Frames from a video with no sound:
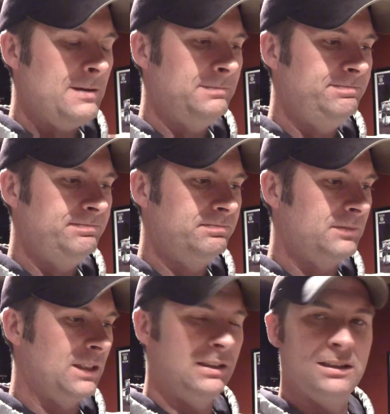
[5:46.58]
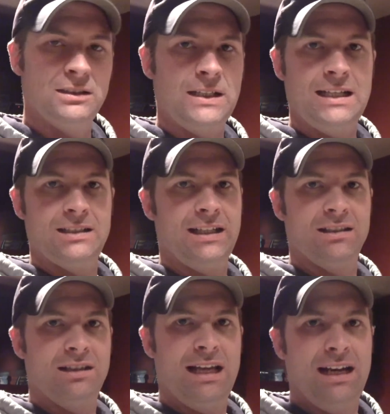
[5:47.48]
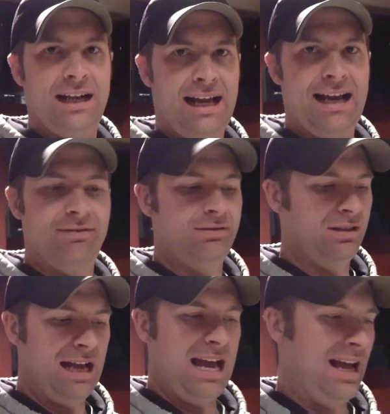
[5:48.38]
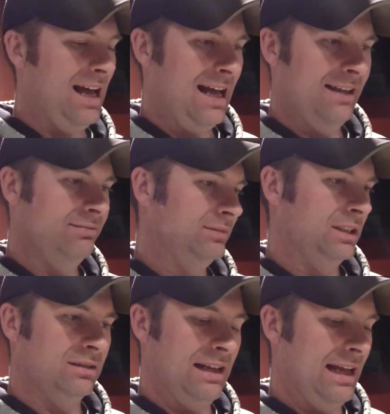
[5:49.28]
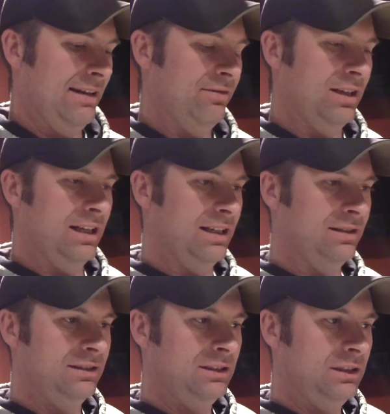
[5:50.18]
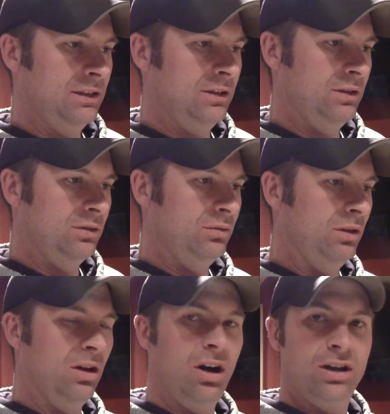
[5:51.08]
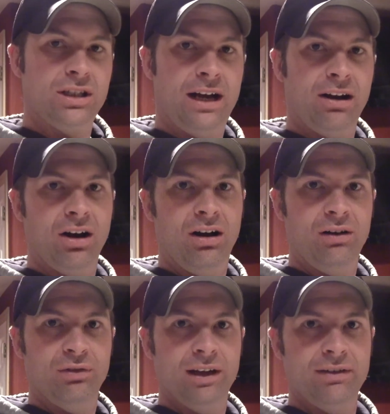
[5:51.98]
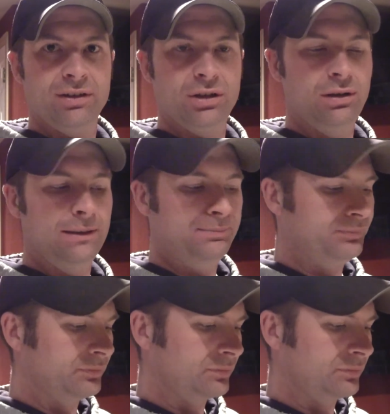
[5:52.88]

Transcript: It doesn't taste like it's 9.5. It's not hot. Doesn't have a real harsh alcohol flavor to it.